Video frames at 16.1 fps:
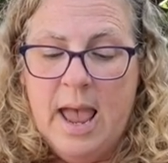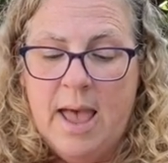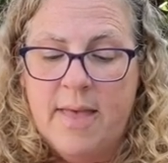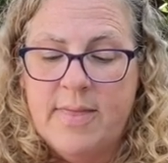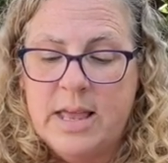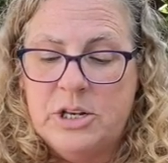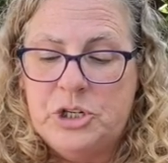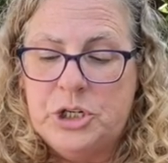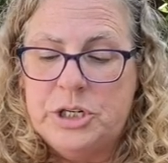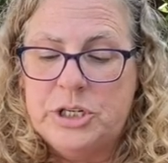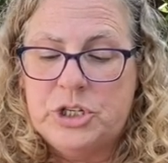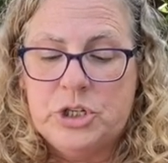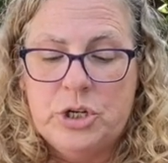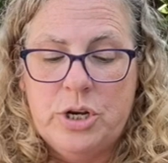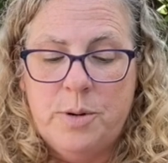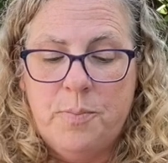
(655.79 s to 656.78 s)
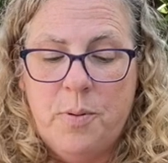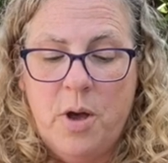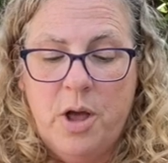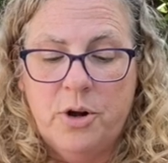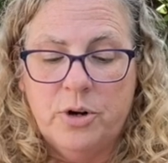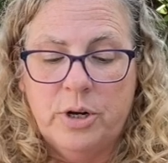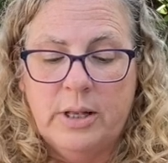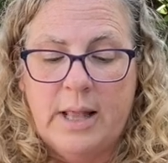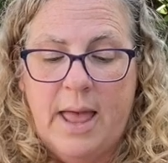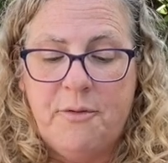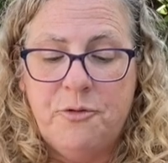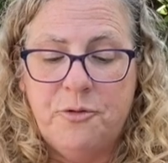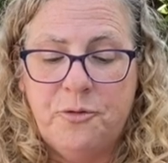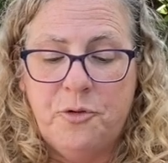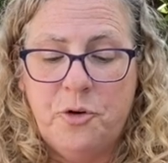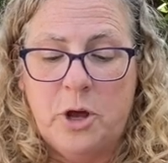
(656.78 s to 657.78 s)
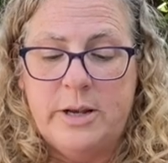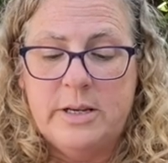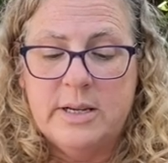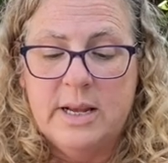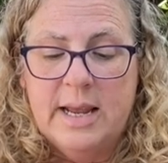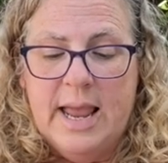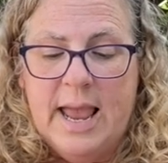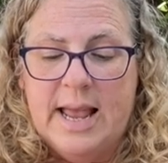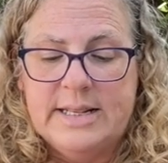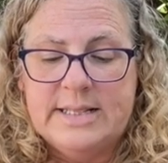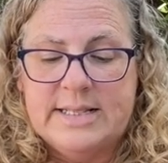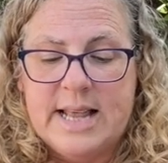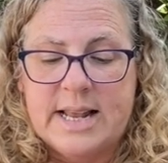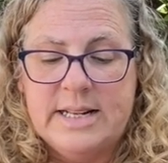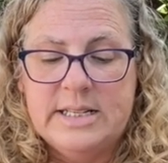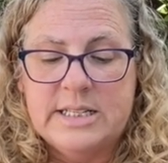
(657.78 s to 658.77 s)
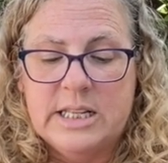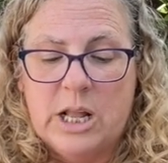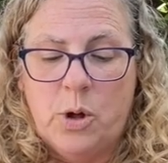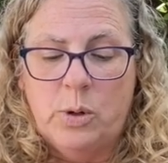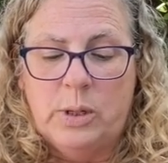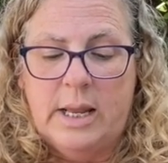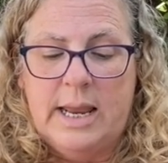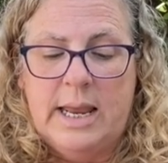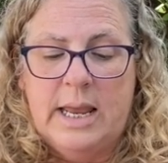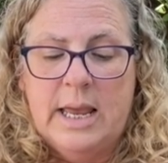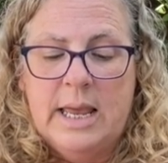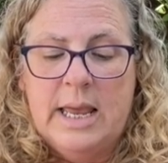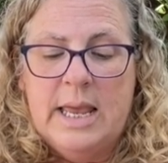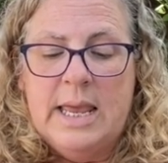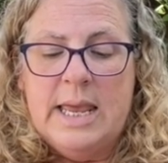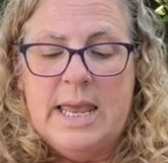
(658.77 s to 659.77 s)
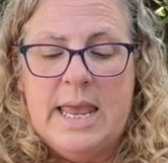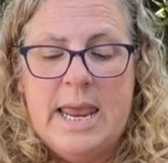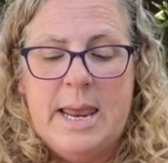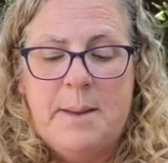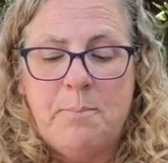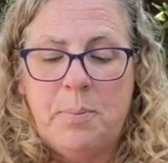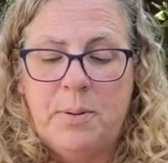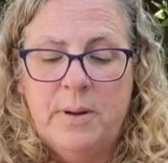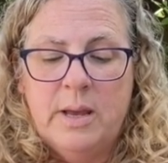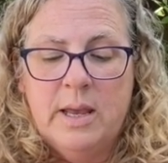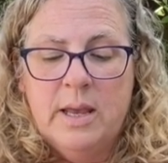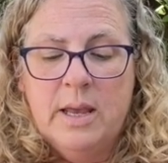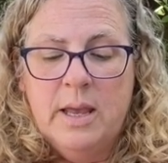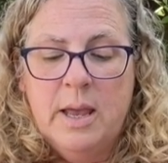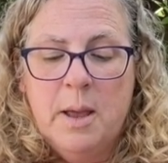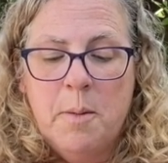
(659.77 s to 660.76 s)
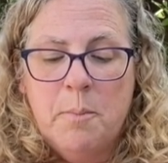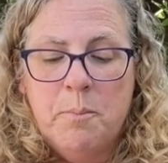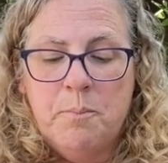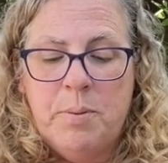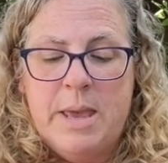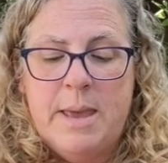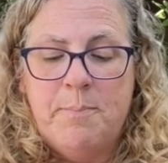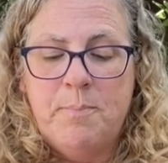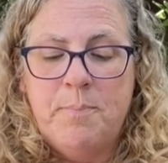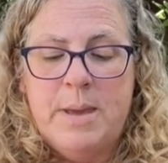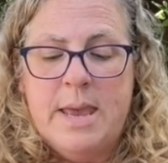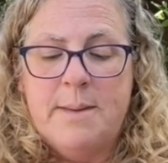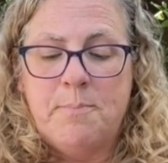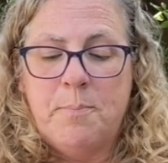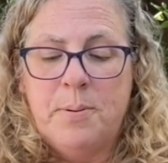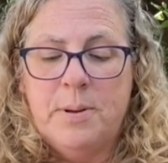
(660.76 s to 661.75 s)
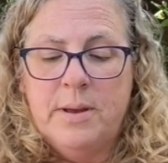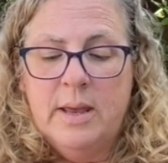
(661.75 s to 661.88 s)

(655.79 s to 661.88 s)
And then she stood upon her left foot and said slowly, "Eep! Peep, peep!